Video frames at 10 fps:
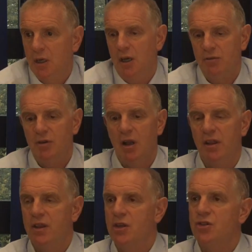And
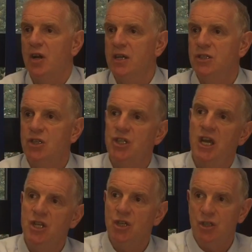rather than trying to
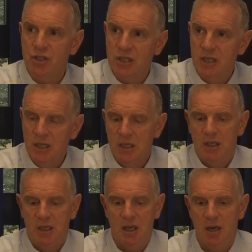change us,
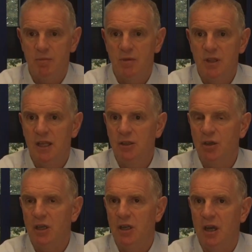they're
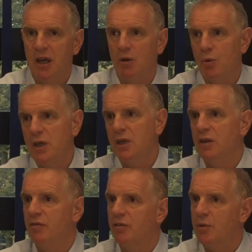looking at how we can
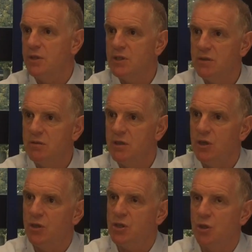influence the
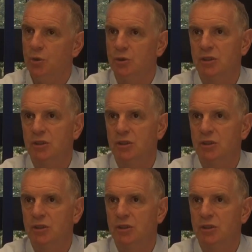other schools.